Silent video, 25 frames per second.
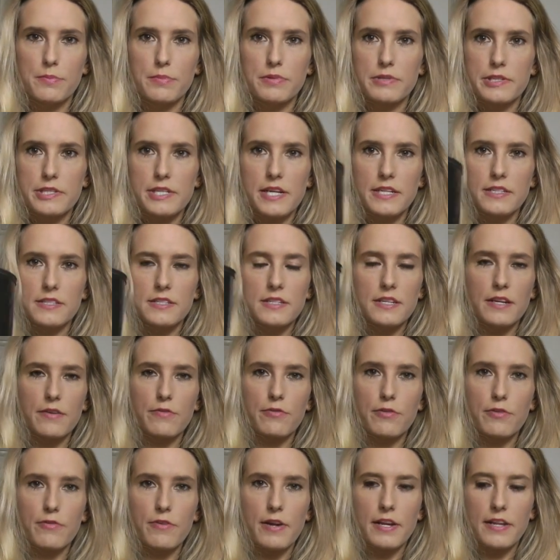presenting
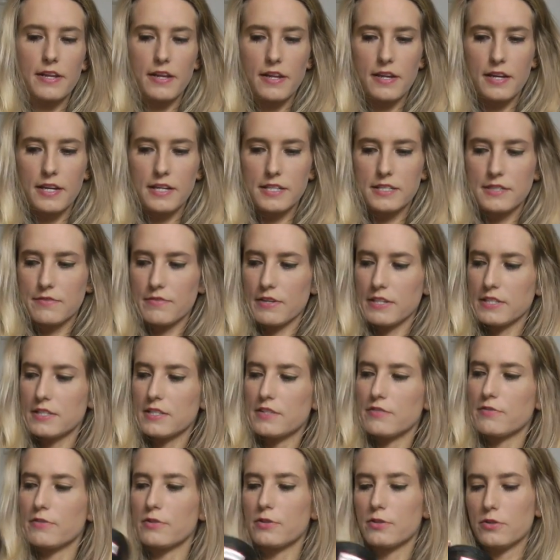for Reading and Leeds
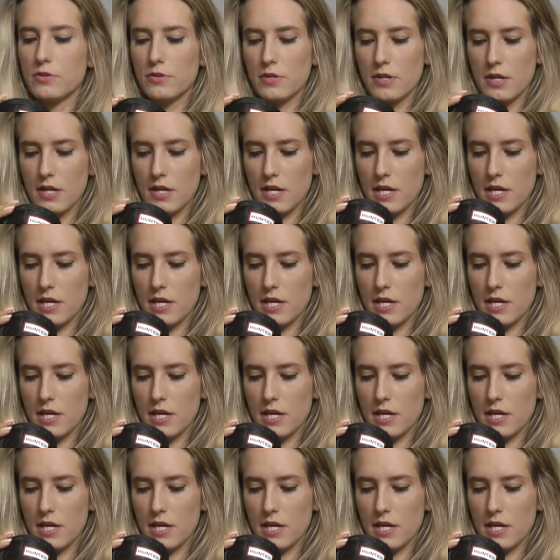Festival,